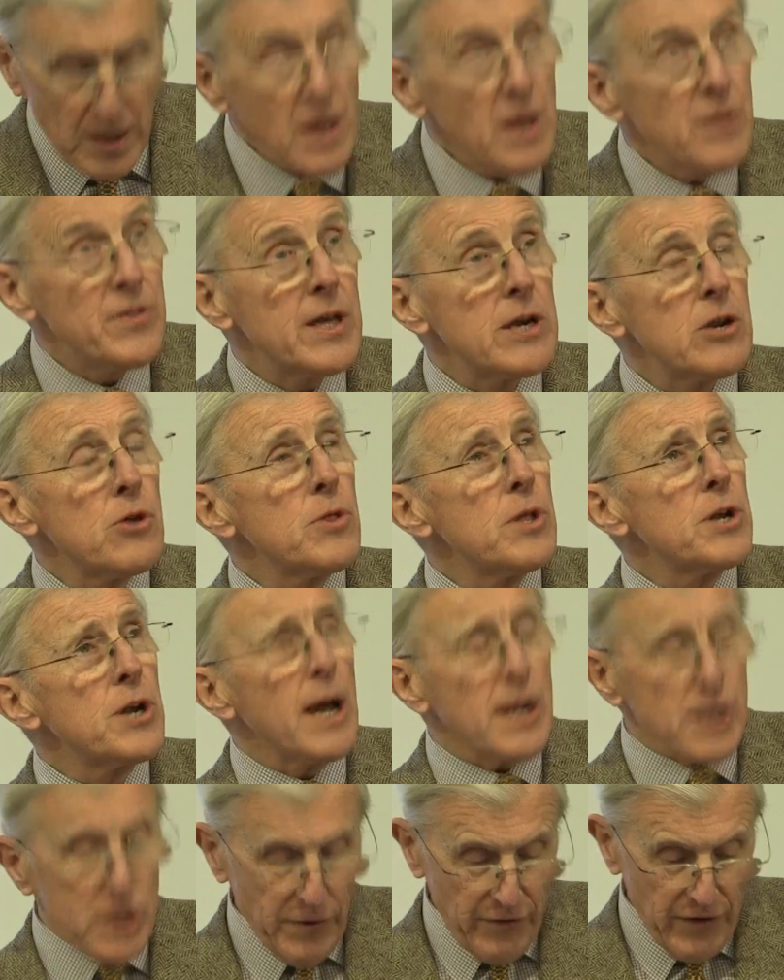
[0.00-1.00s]
Then on the
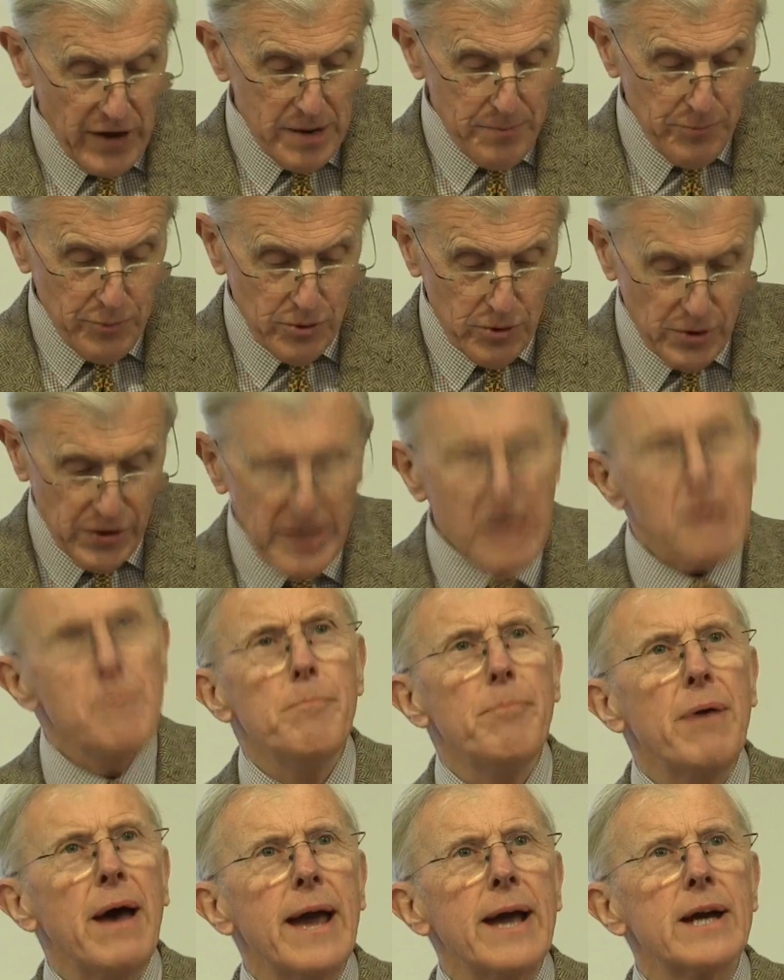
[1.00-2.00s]
9th of April, the
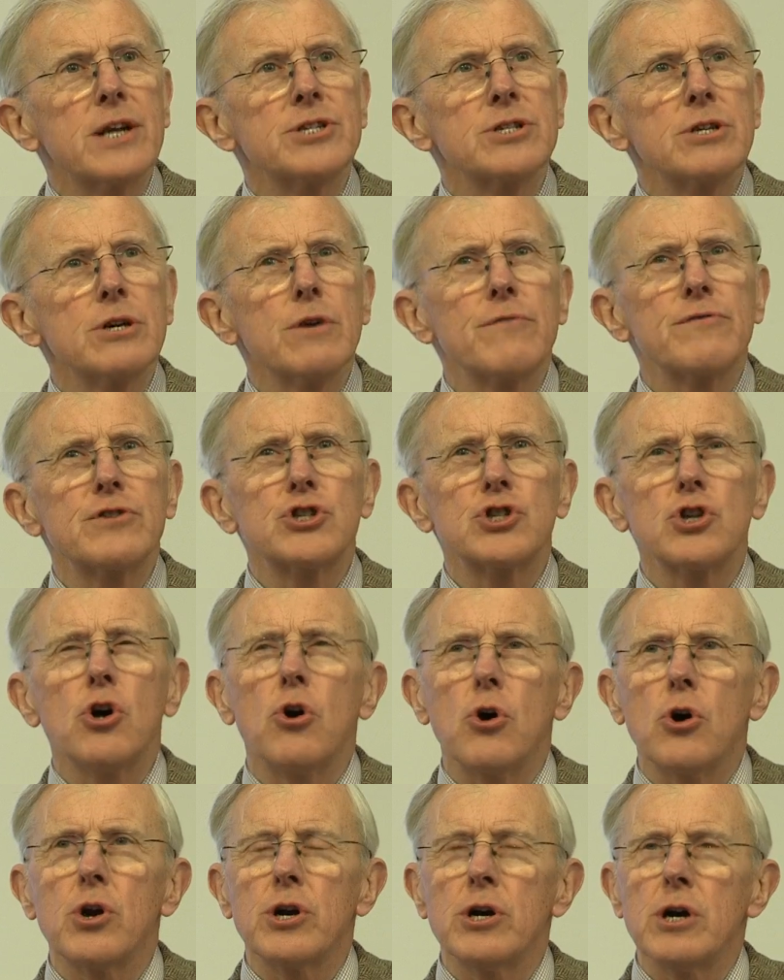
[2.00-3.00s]
impact of
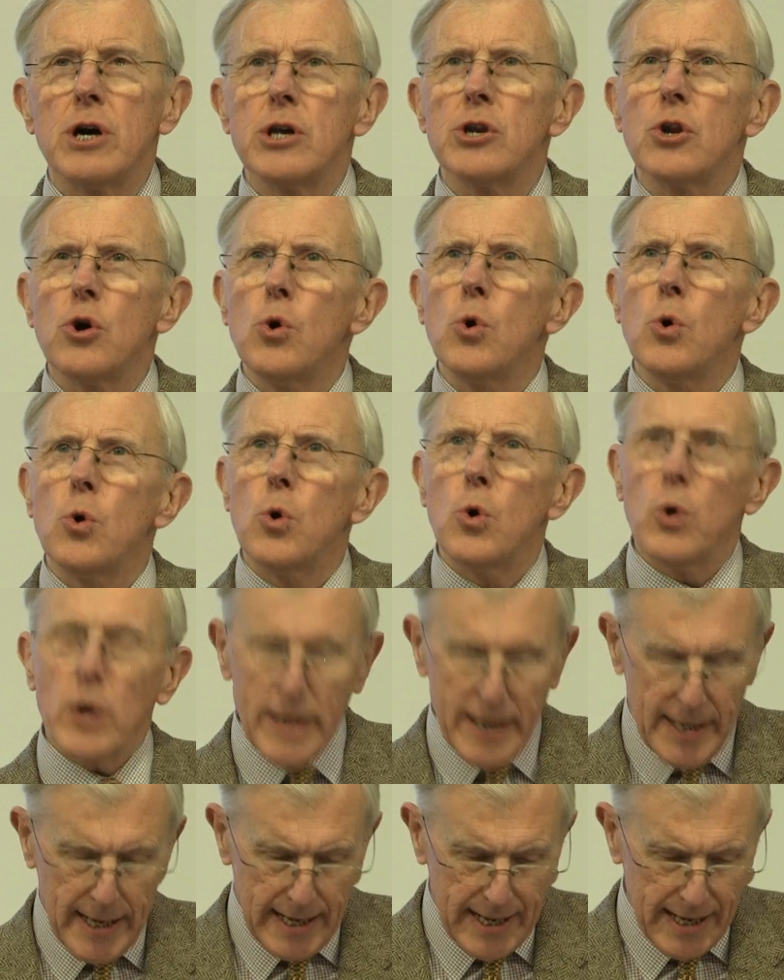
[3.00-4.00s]
shock and awe
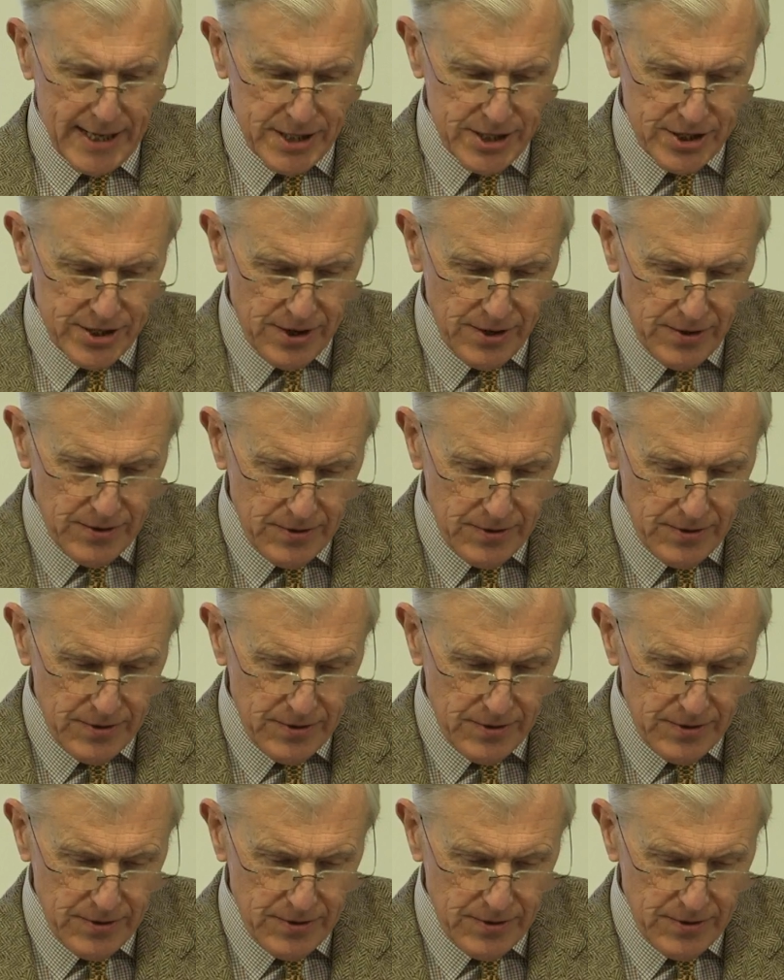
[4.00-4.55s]
in London.